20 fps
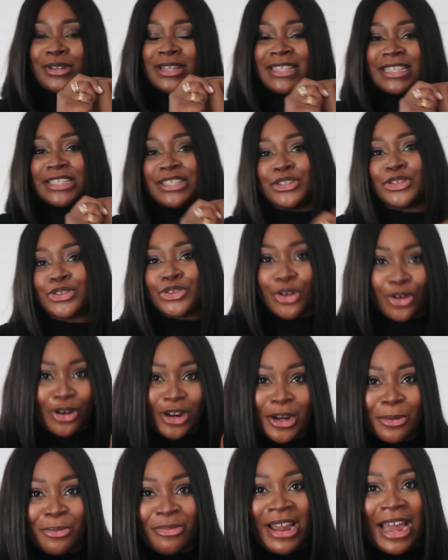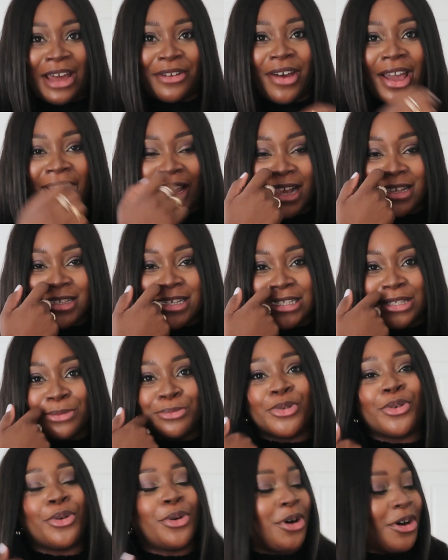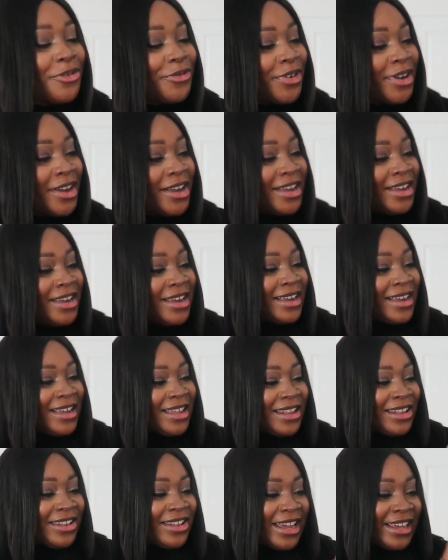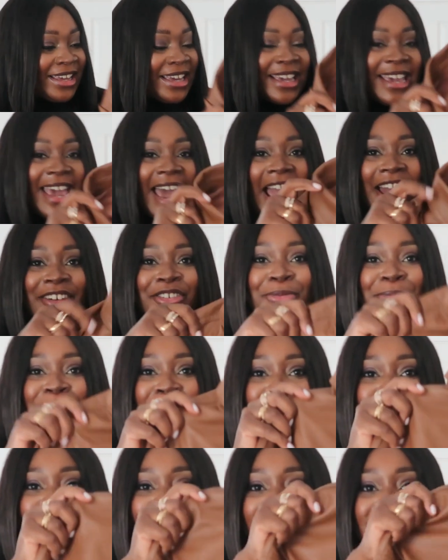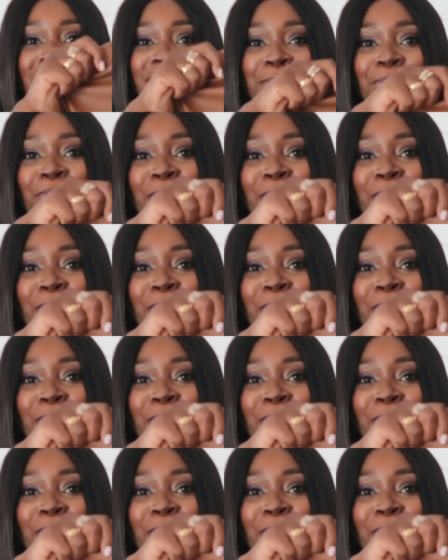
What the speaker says: calling this chocolate brown. I guess it's more of like a caramel brown.